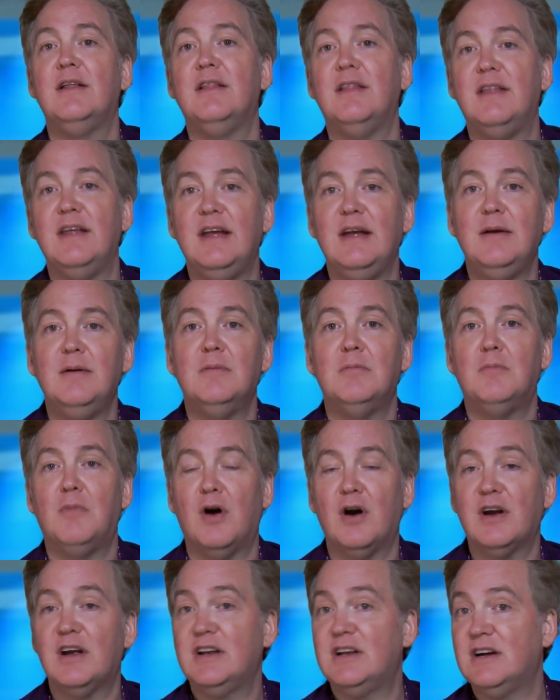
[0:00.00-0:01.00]
the
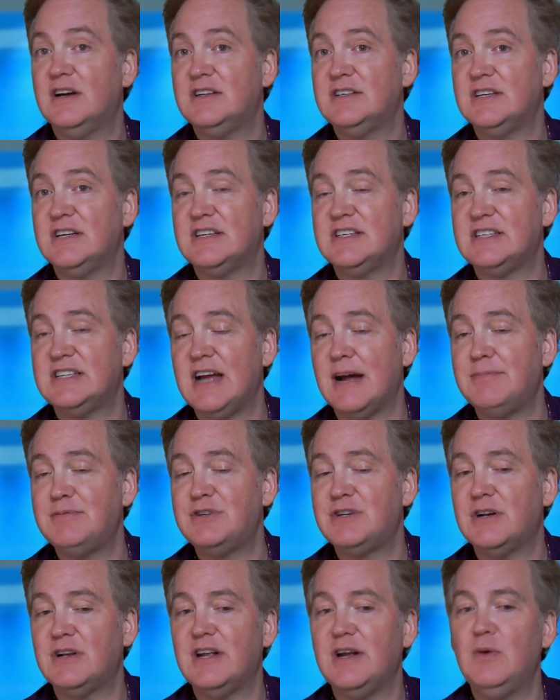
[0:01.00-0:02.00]
market does
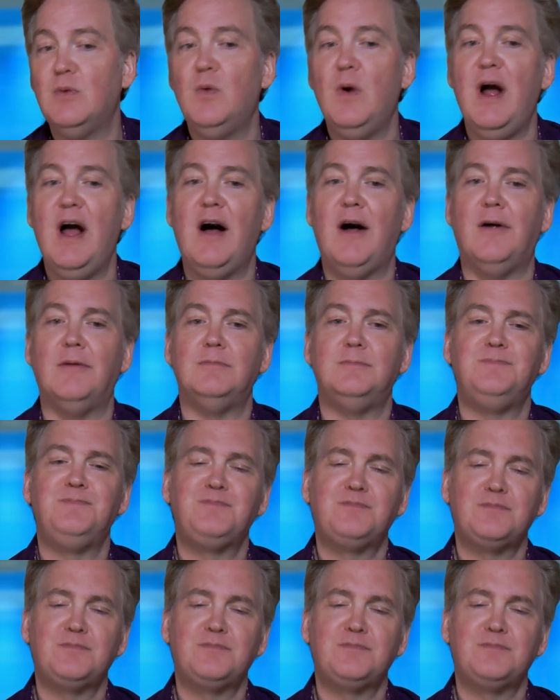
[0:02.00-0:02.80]
exceptionally well.